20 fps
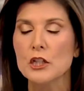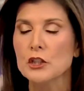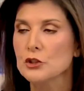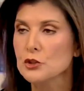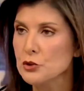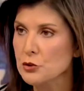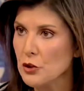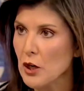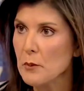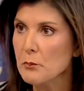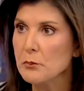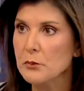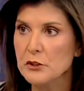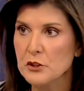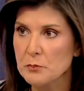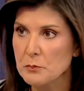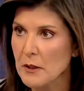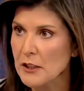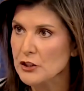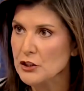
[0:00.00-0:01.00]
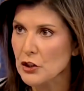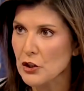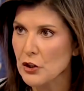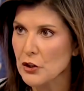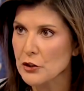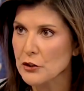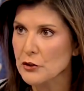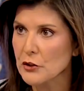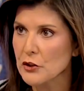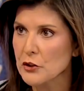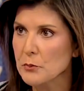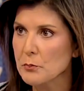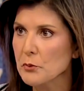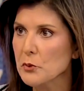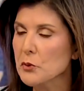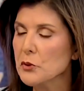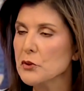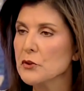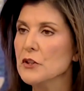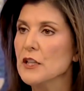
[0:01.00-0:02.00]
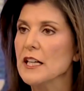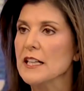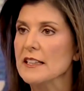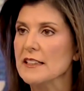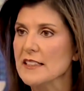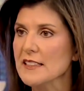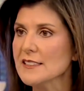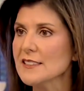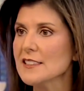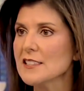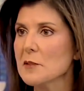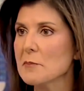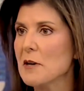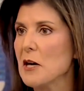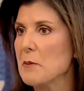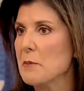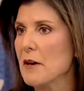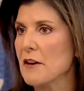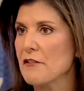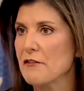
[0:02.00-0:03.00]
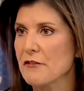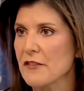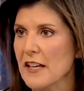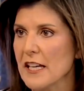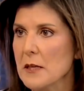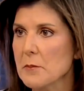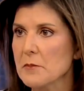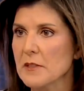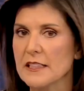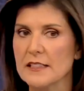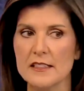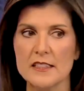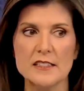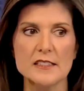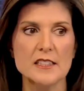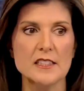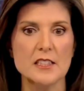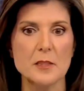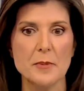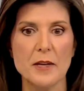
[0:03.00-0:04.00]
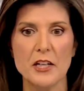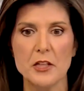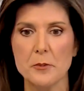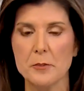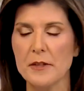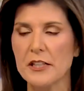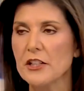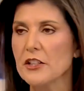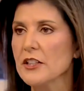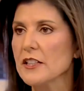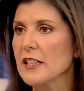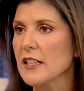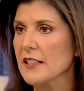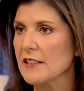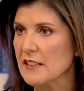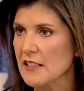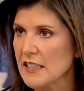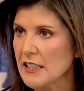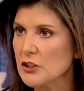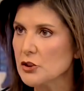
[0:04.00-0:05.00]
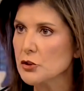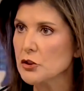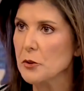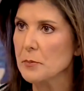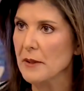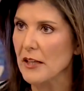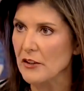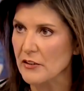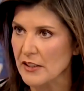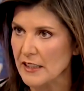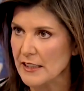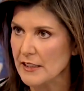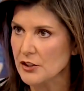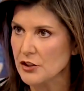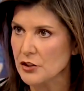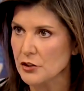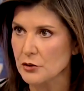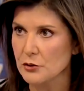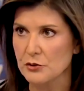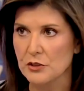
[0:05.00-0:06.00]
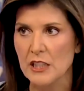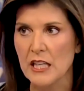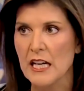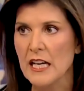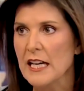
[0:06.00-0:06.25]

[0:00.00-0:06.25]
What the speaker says: Trump was much harder on the border. This is about my family. This is about America. These are about issues.